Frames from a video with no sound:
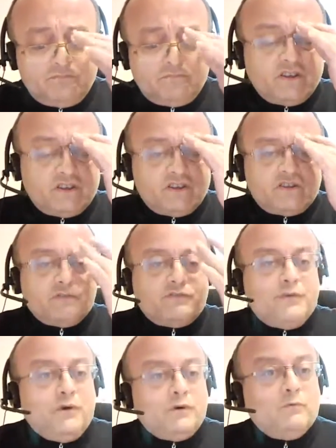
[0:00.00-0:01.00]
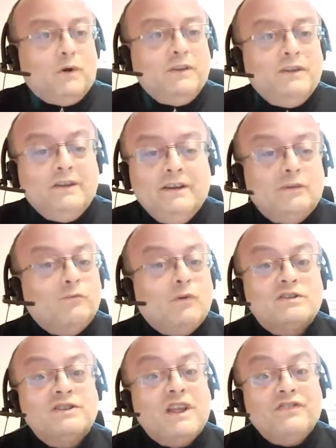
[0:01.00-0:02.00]
This is the third one. It
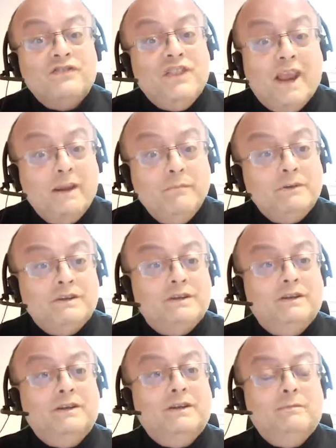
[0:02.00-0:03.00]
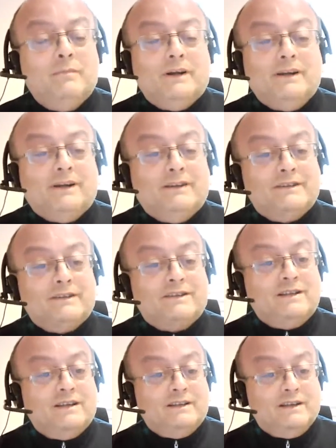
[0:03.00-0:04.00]
was not named by others
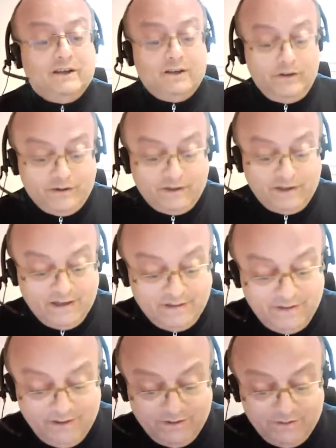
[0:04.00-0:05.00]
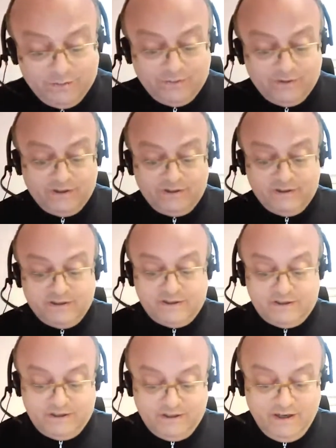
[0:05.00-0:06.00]
than Jürgen during
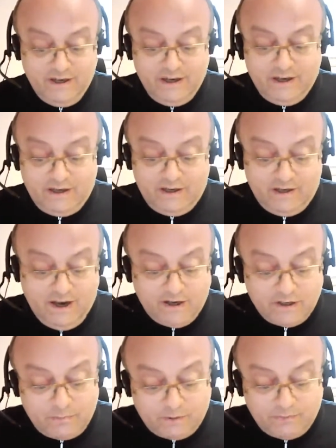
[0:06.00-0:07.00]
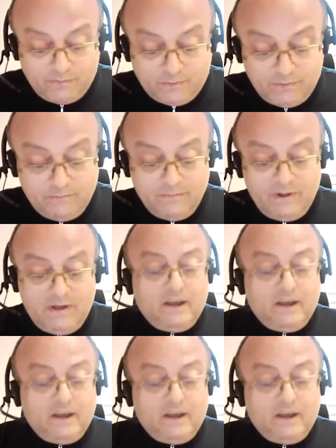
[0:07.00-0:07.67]
this expert forum.